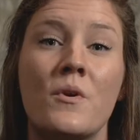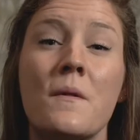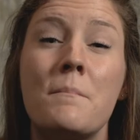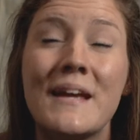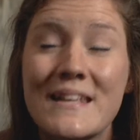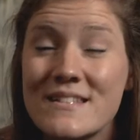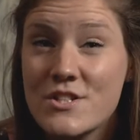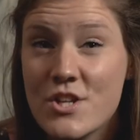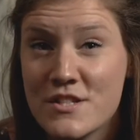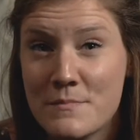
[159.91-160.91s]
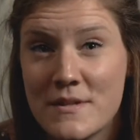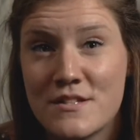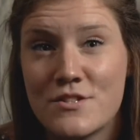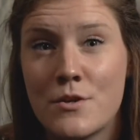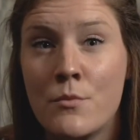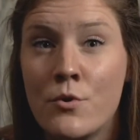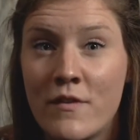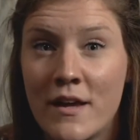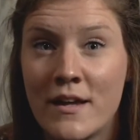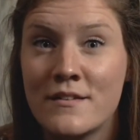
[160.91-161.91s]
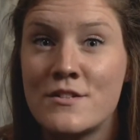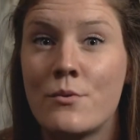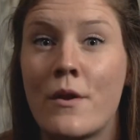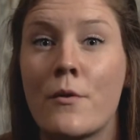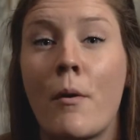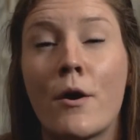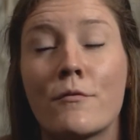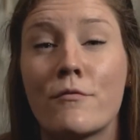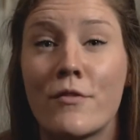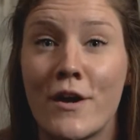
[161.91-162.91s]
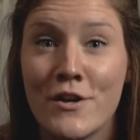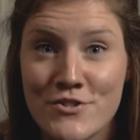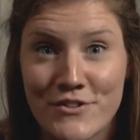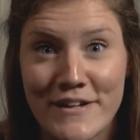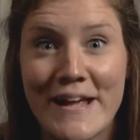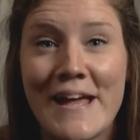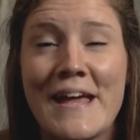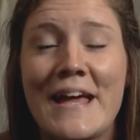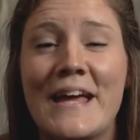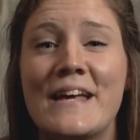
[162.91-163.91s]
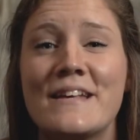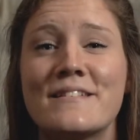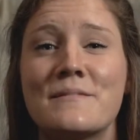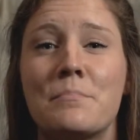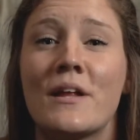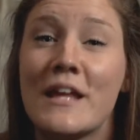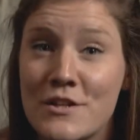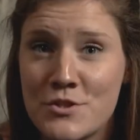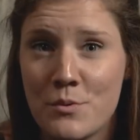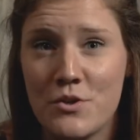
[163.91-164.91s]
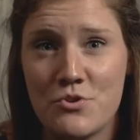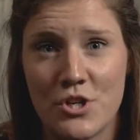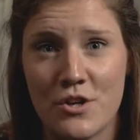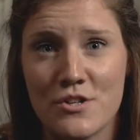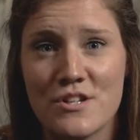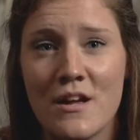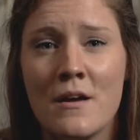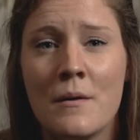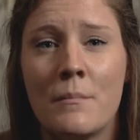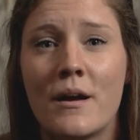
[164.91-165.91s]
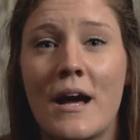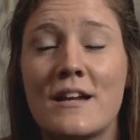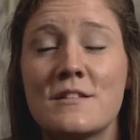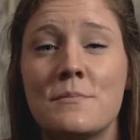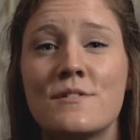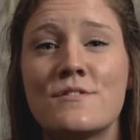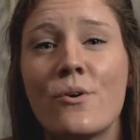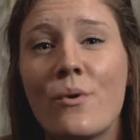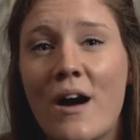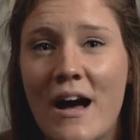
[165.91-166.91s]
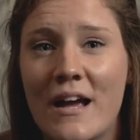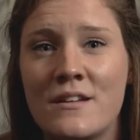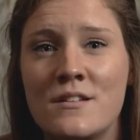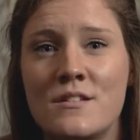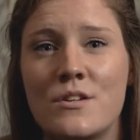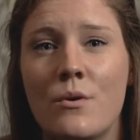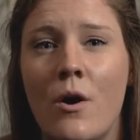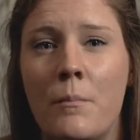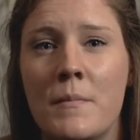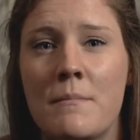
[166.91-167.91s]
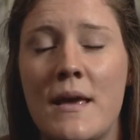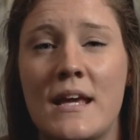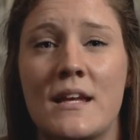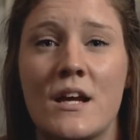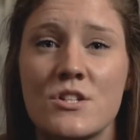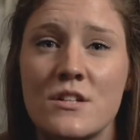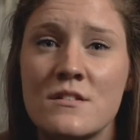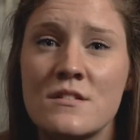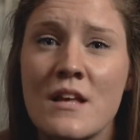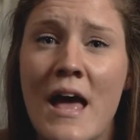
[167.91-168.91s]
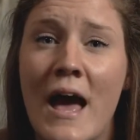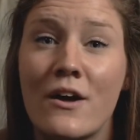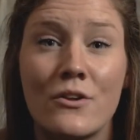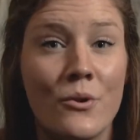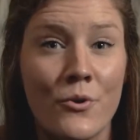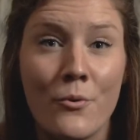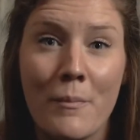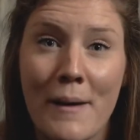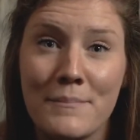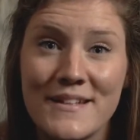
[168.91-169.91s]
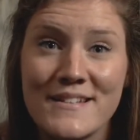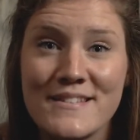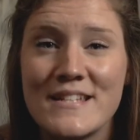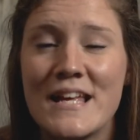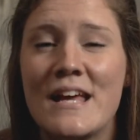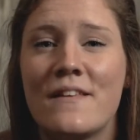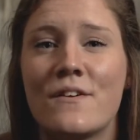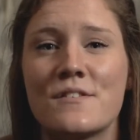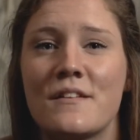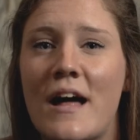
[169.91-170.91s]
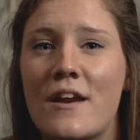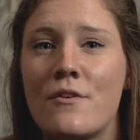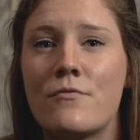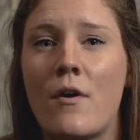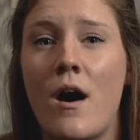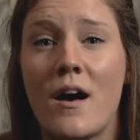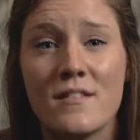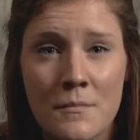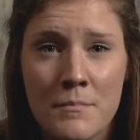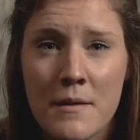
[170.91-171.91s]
One of the biggest adjustments to moving to another part of the country is plugging into a new church. But God has been so kind to help me make connections at Colonial Baptist. There's a lot of awesome